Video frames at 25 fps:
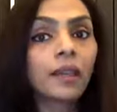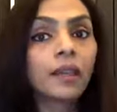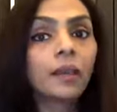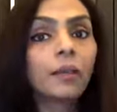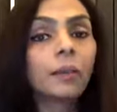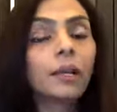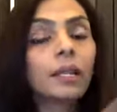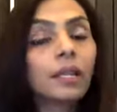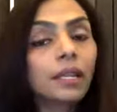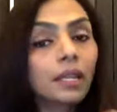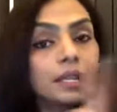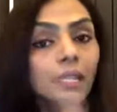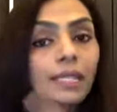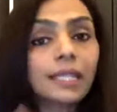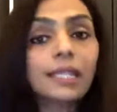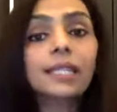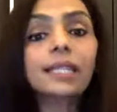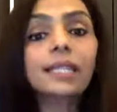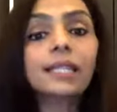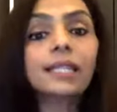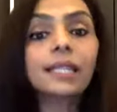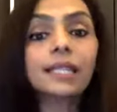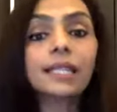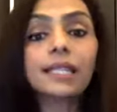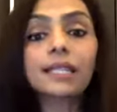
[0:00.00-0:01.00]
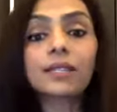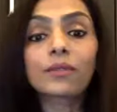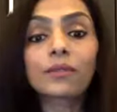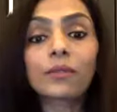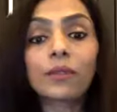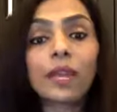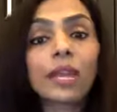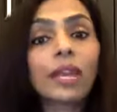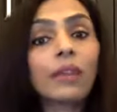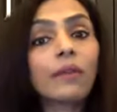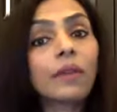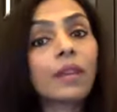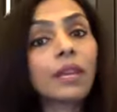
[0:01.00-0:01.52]
But consistency is
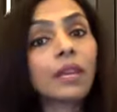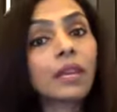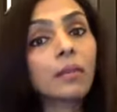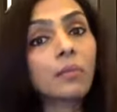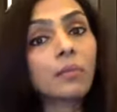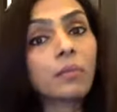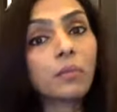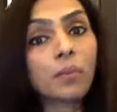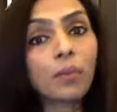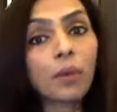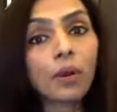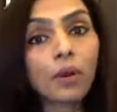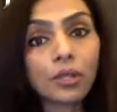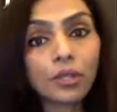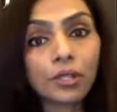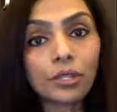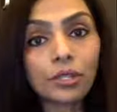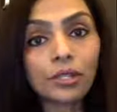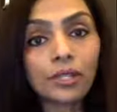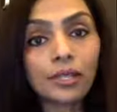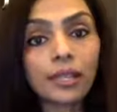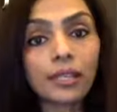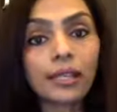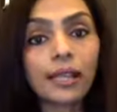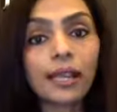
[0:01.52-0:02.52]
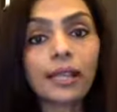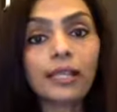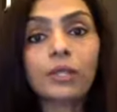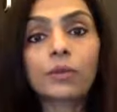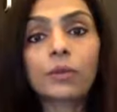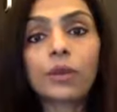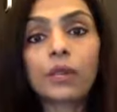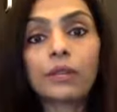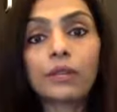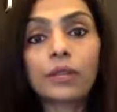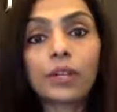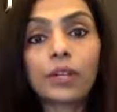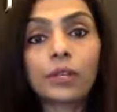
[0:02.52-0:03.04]
very, very important, and that's
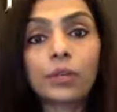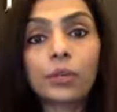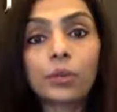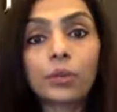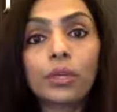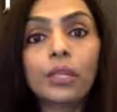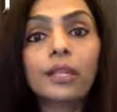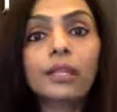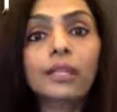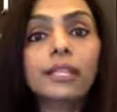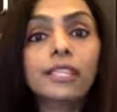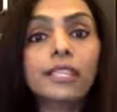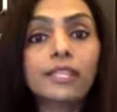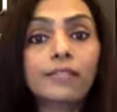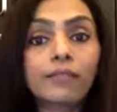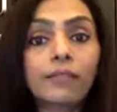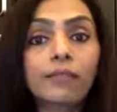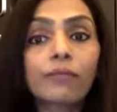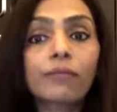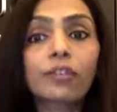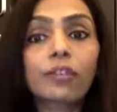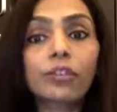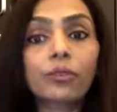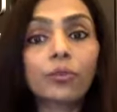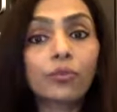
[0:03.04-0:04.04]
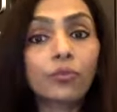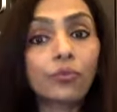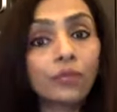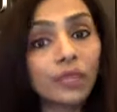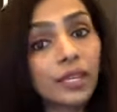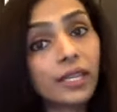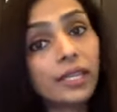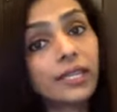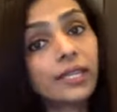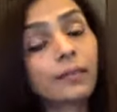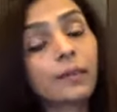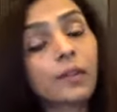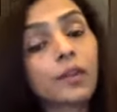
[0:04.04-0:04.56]
why we are doing this 52
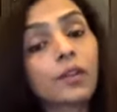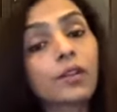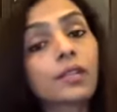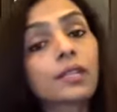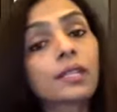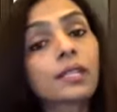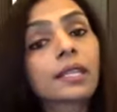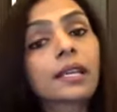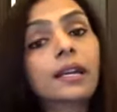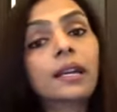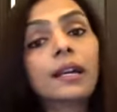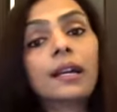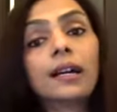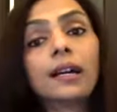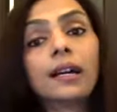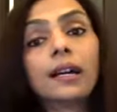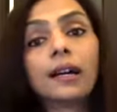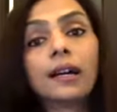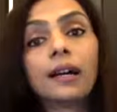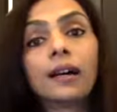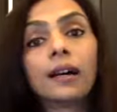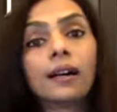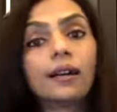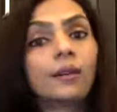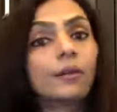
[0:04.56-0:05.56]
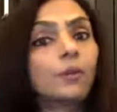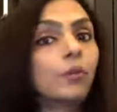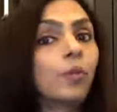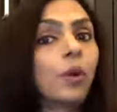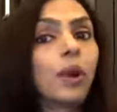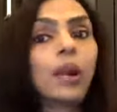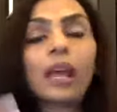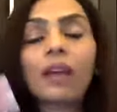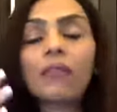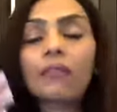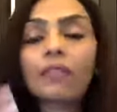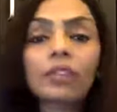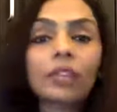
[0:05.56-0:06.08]
weeks. Because what
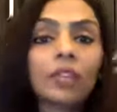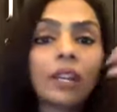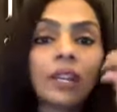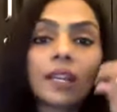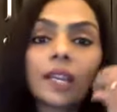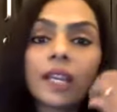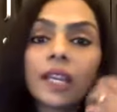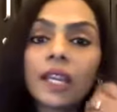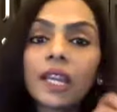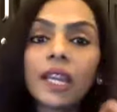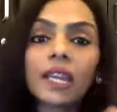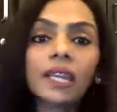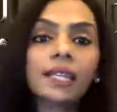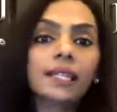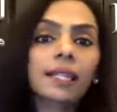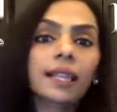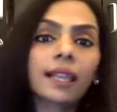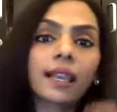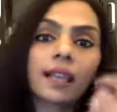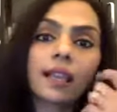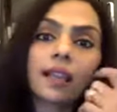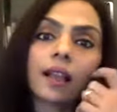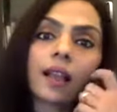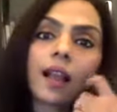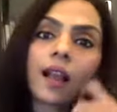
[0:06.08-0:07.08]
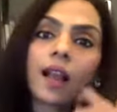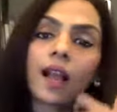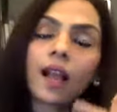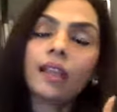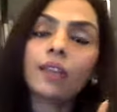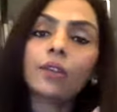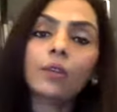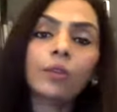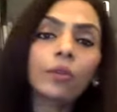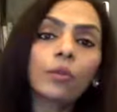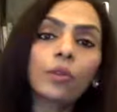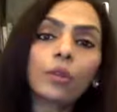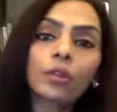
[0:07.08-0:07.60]
after 30 days? Like, I
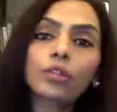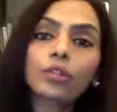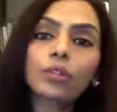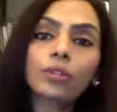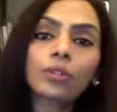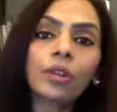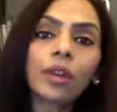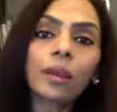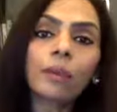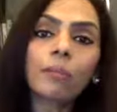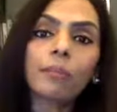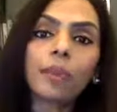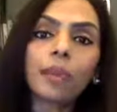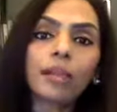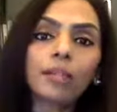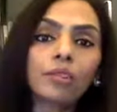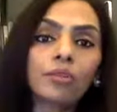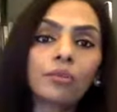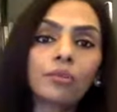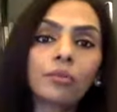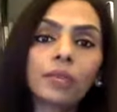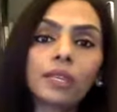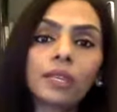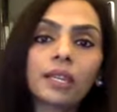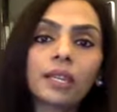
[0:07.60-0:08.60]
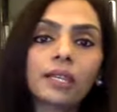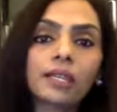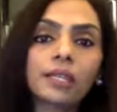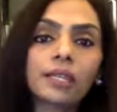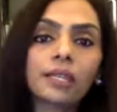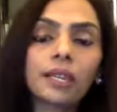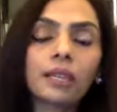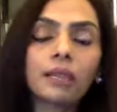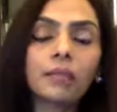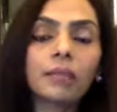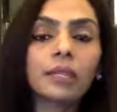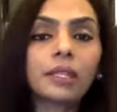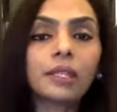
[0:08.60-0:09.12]
don't want you to come back to me and
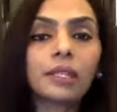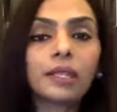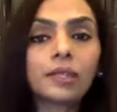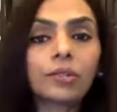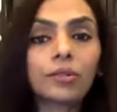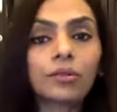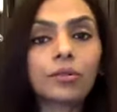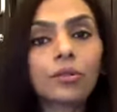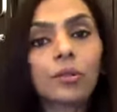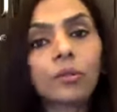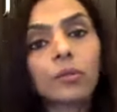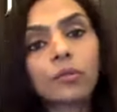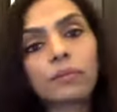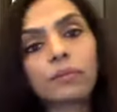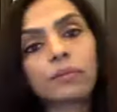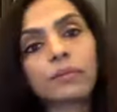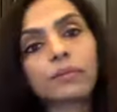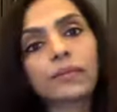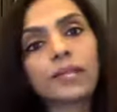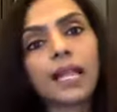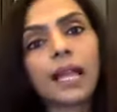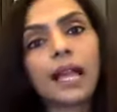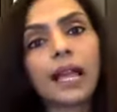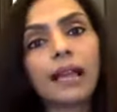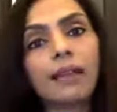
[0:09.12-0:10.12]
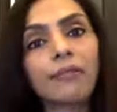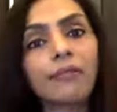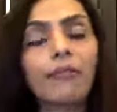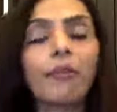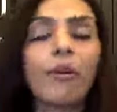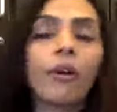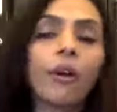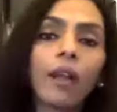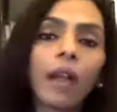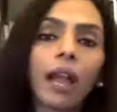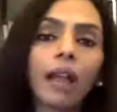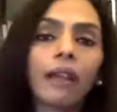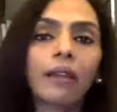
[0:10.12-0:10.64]
tell me that, you know, I
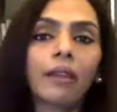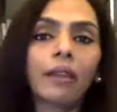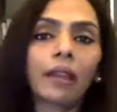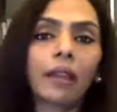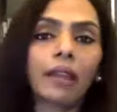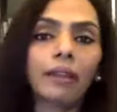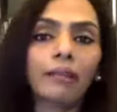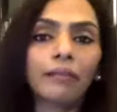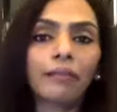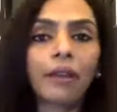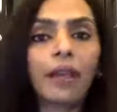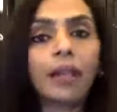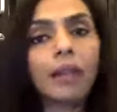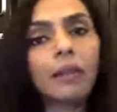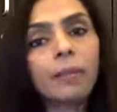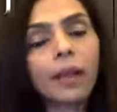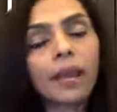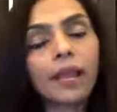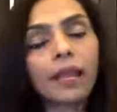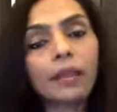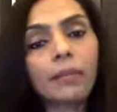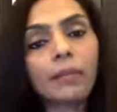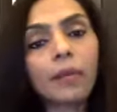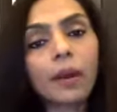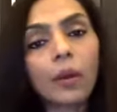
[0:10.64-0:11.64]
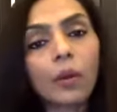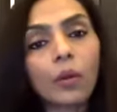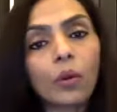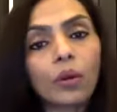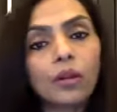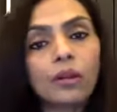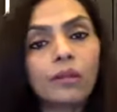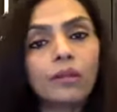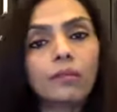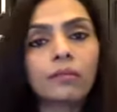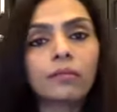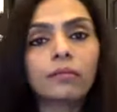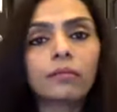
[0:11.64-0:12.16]
fell back in my
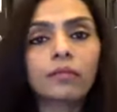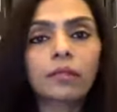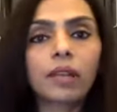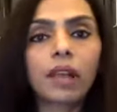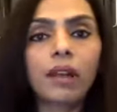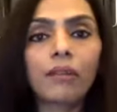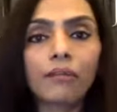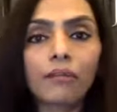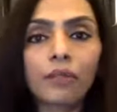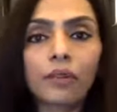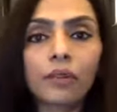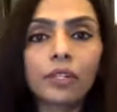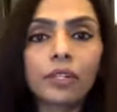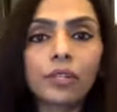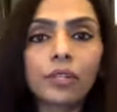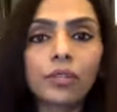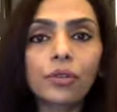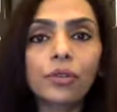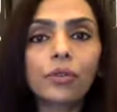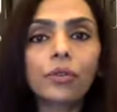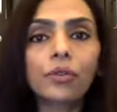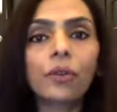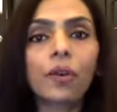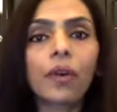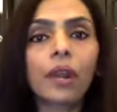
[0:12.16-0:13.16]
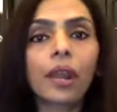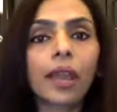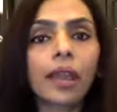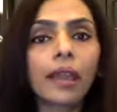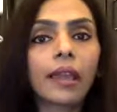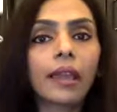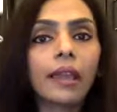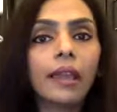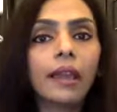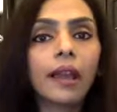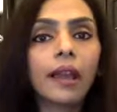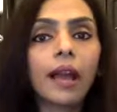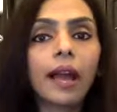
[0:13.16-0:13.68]
old comfort zone, or
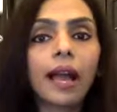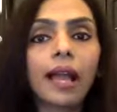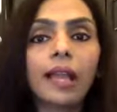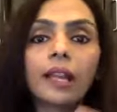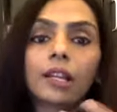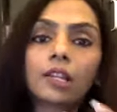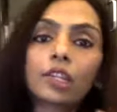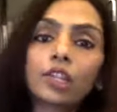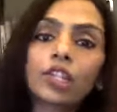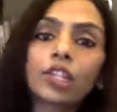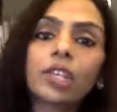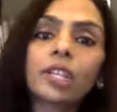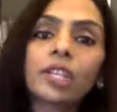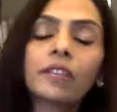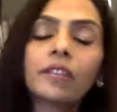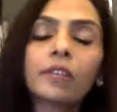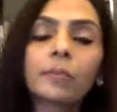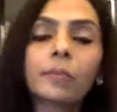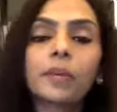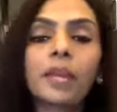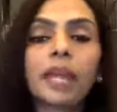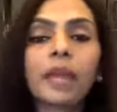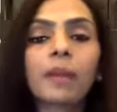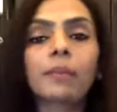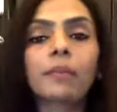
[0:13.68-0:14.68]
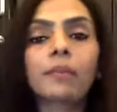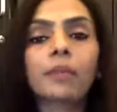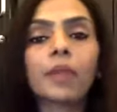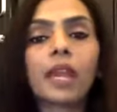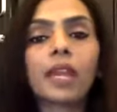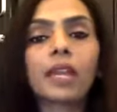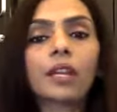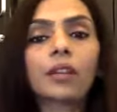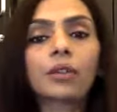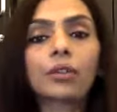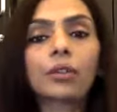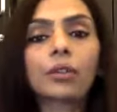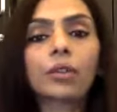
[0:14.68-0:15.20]
I achieved, but
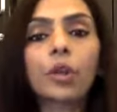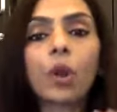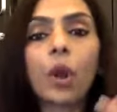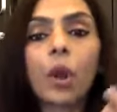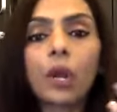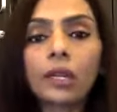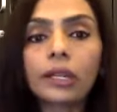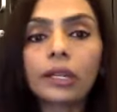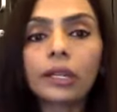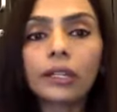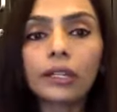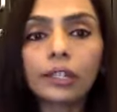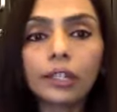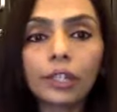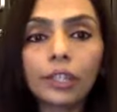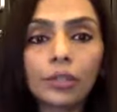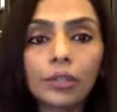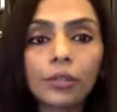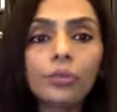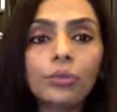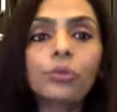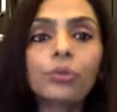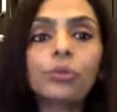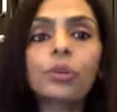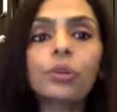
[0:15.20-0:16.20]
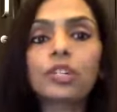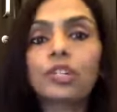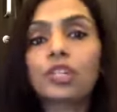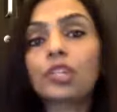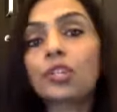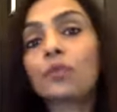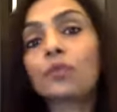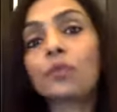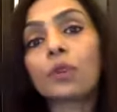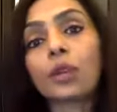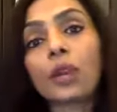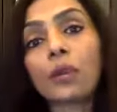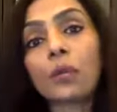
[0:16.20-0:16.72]
I could not continue to
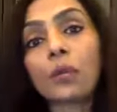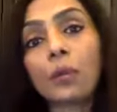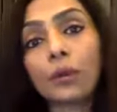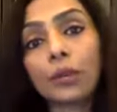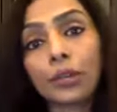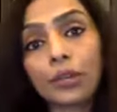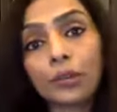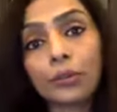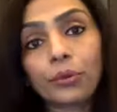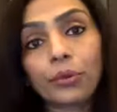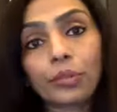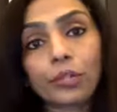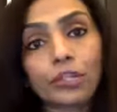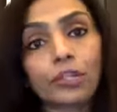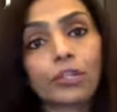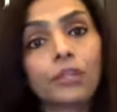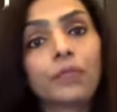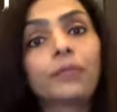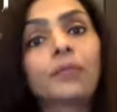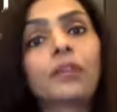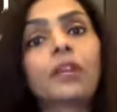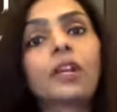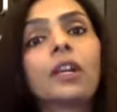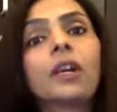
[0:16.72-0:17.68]
achieve what I wanted to achieve.